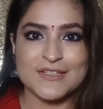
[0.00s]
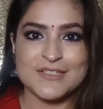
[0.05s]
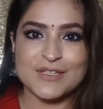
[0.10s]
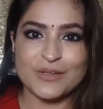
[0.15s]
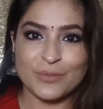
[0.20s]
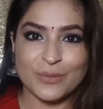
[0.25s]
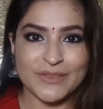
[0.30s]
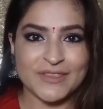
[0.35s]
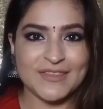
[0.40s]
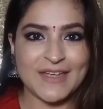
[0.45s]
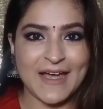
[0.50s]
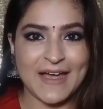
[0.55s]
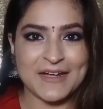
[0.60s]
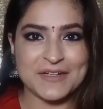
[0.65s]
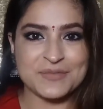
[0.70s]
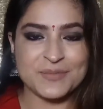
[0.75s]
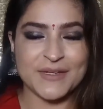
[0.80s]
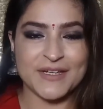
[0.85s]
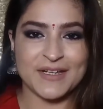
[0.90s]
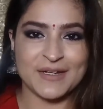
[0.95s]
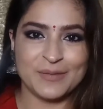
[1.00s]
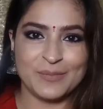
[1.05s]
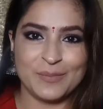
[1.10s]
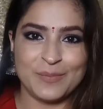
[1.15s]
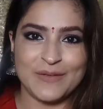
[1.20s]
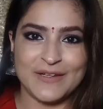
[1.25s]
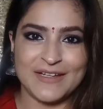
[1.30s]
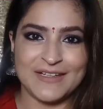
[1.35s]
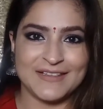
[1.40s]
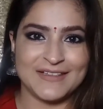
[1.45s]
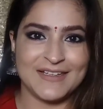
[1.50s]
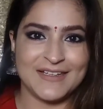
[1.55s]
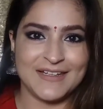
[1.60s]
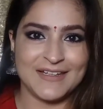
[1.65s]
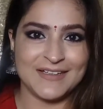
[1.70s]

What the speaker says: So with that, we complete the